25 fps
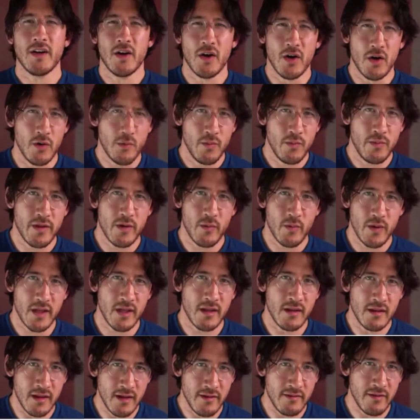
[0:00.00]
hope that we
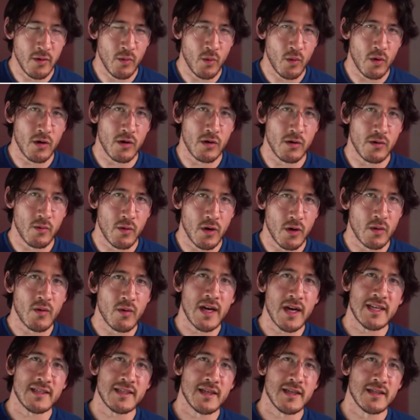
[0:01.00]
can live in a world where
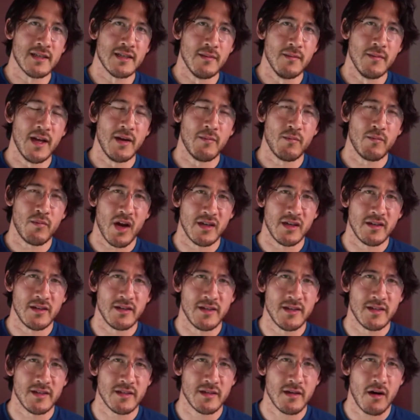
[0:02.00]
racism and
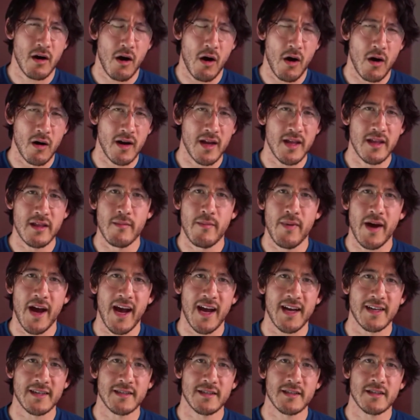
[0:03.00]
prejudice are in the
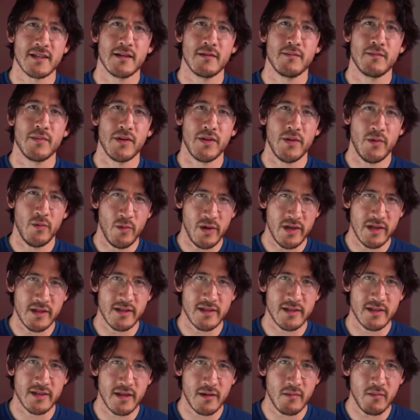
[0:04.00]
past, but the
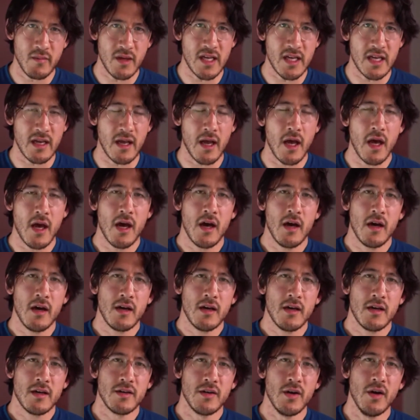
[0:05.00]
realist in me
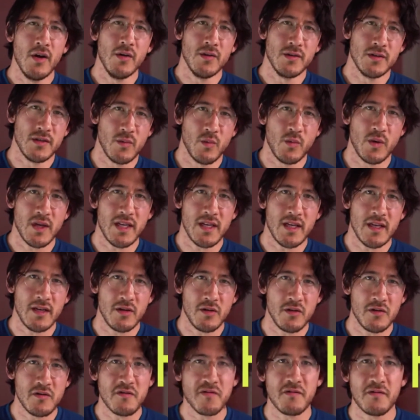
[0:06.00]
knows that we need to
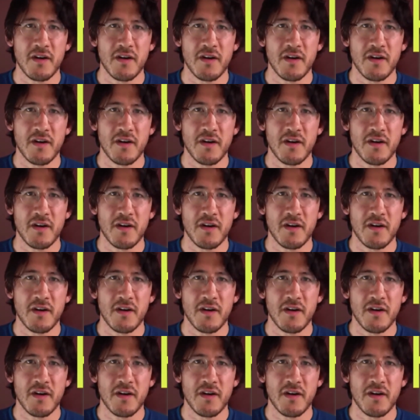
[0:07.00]
fight